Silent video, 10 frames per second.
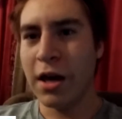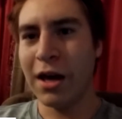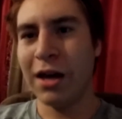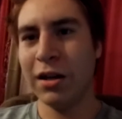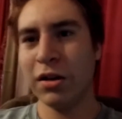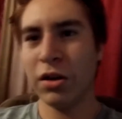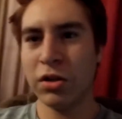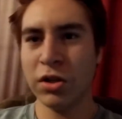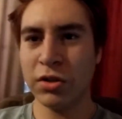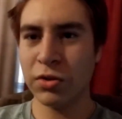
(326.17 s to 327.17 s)
And
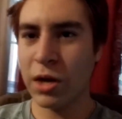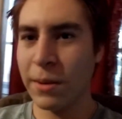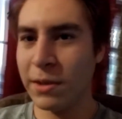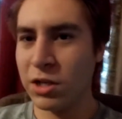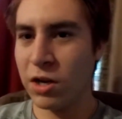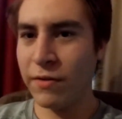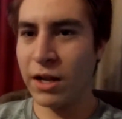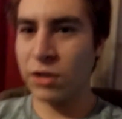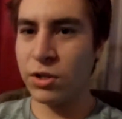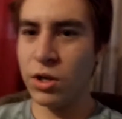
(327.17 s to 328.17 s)
just subscribe to my channel if
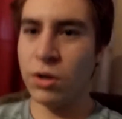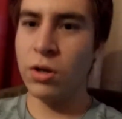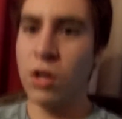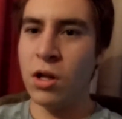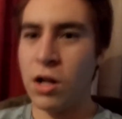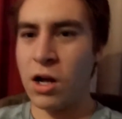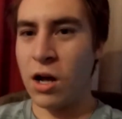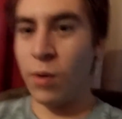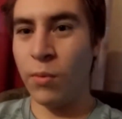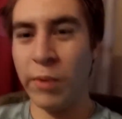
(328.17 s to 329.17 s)
you guys are new.